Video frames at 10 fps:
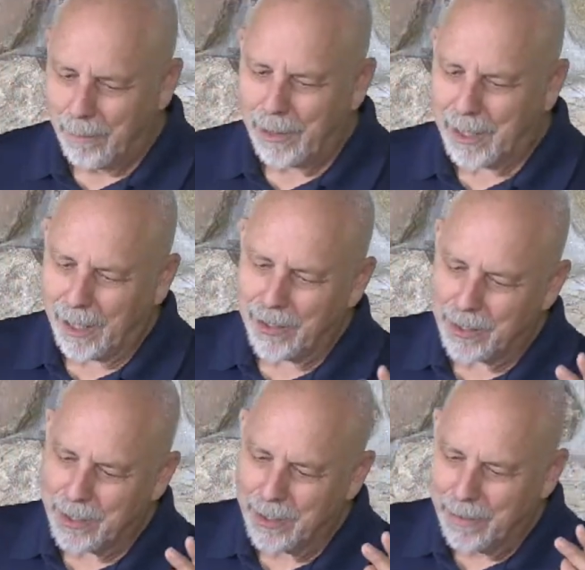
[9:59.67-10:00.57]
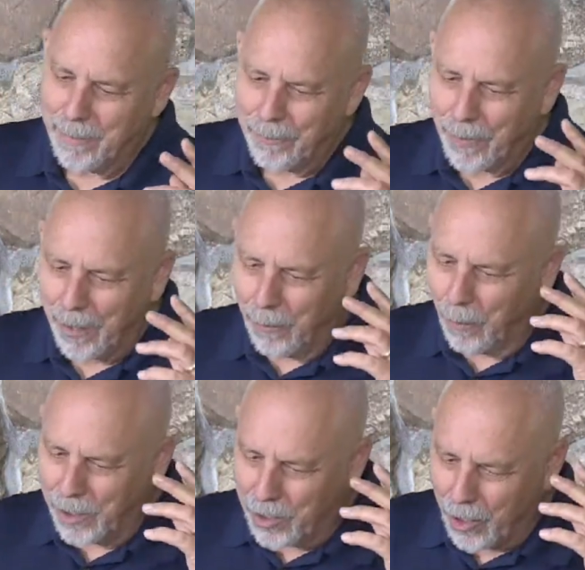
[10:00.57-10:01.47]
because
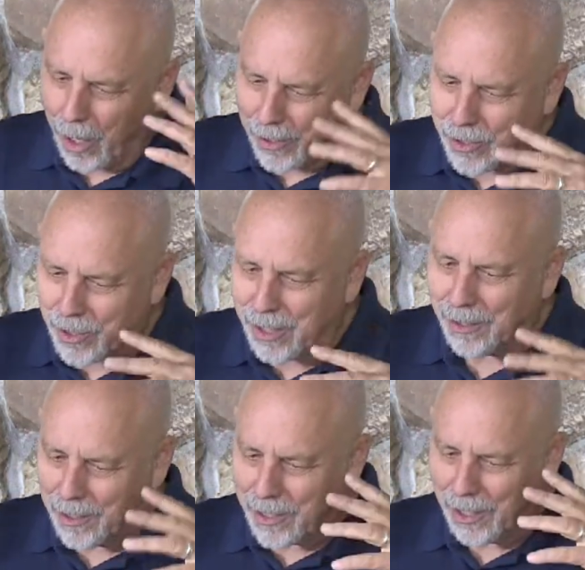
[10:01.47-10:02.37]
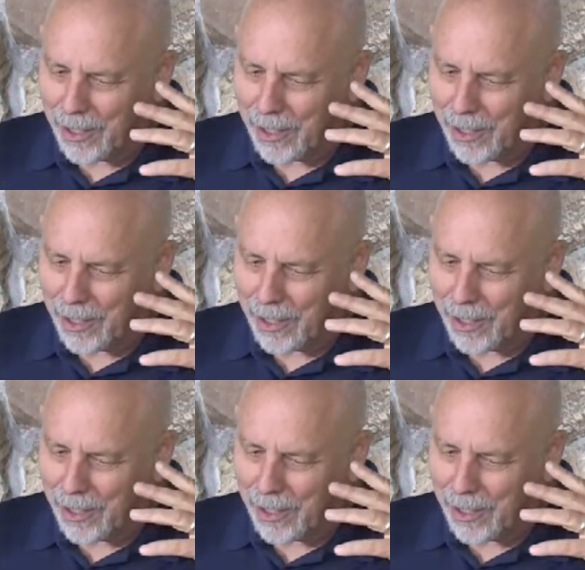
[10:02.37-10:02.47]
when John is seeing this, he